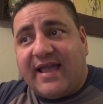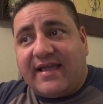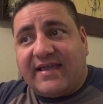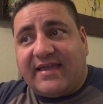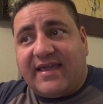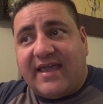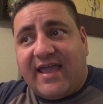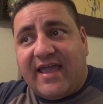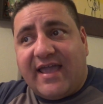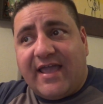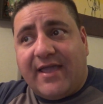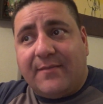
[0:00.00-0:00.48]
that
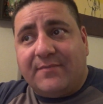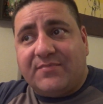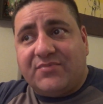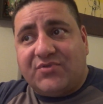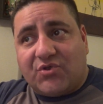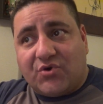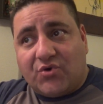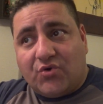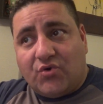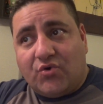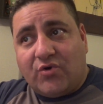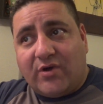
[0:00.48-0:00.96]
game
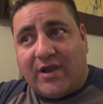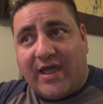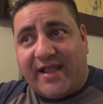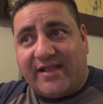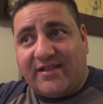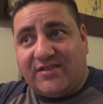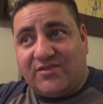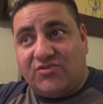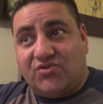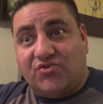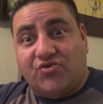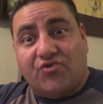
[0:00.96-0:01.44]
through
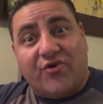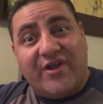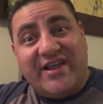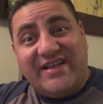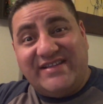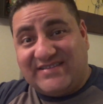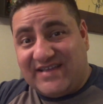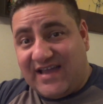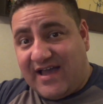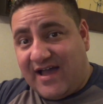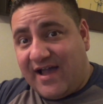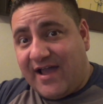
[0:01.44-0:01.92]
like 3
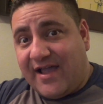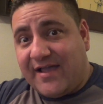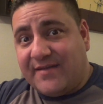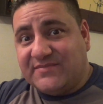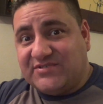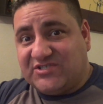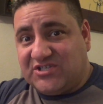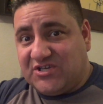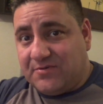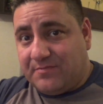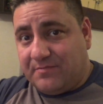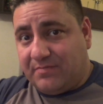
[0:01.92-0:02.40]

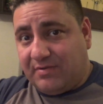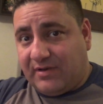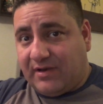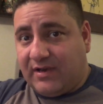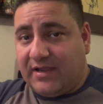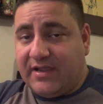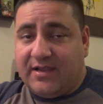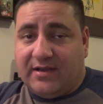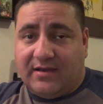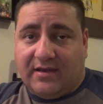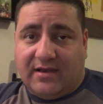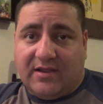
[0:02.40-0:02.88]
times
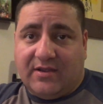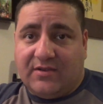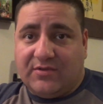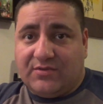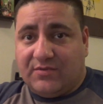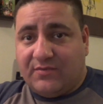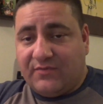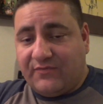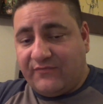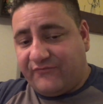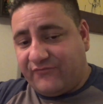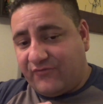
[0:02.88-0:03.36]
completely
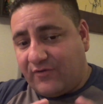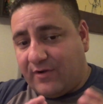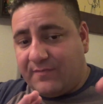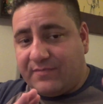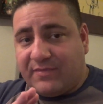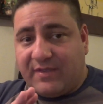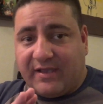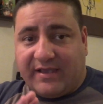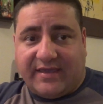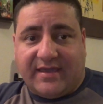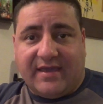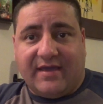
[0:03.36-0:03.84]
from
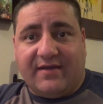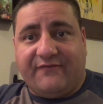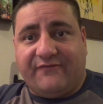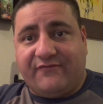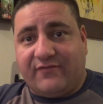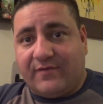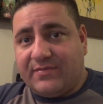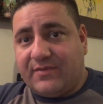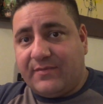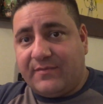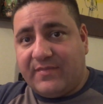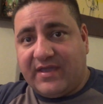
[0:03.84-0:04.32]

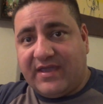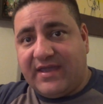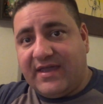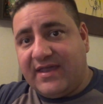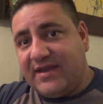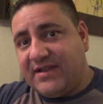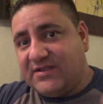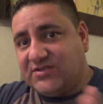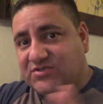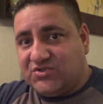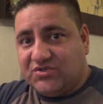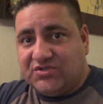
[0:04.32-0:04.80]
the
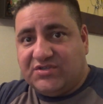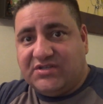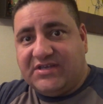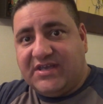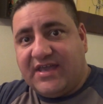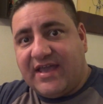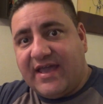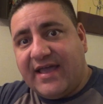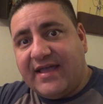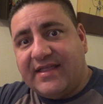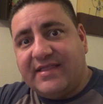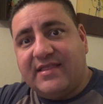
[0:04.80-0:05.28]
beginning to
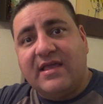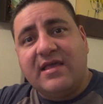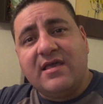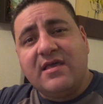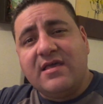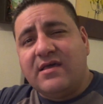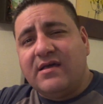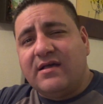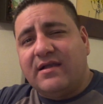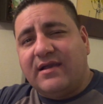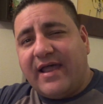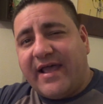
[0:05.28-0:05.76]
the end,
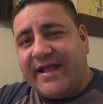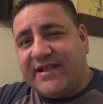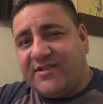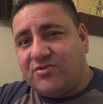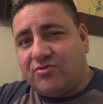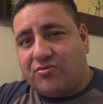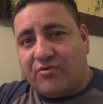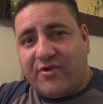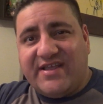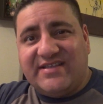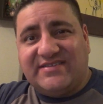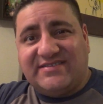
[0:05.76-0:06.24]

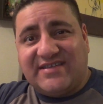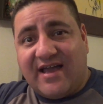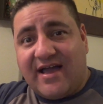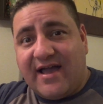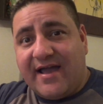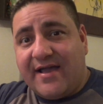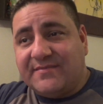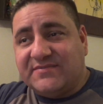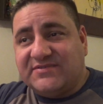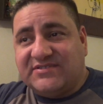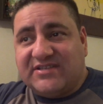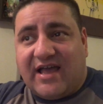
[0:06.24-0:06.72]
like 3
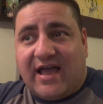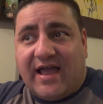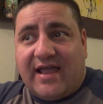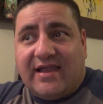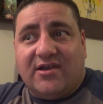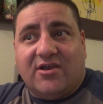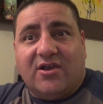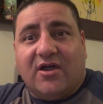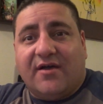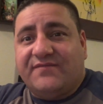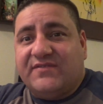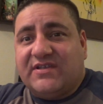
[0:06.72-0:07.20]
times. I
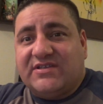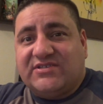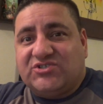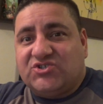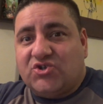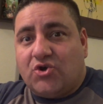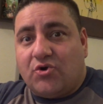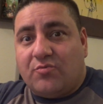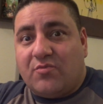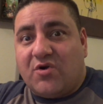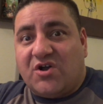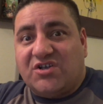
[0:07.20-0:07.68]
loved it
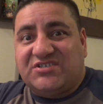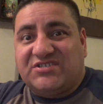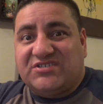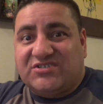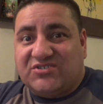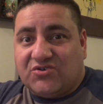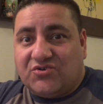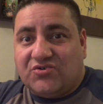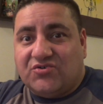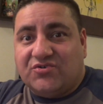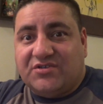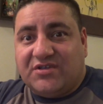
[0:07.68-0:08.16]
so much.
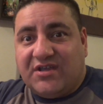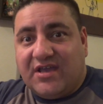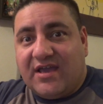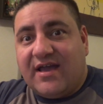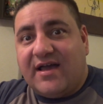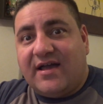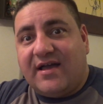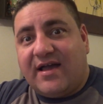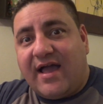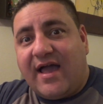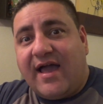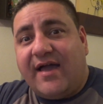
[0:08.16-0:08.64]
So
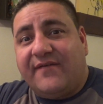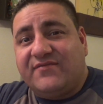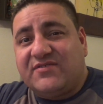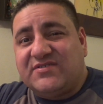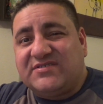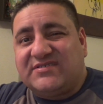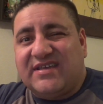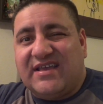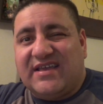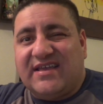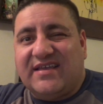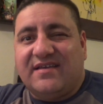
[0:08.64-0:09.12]
yeah, I have to
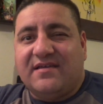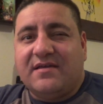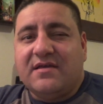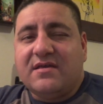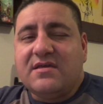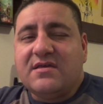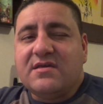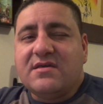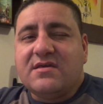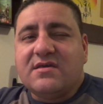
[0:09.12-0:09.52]
say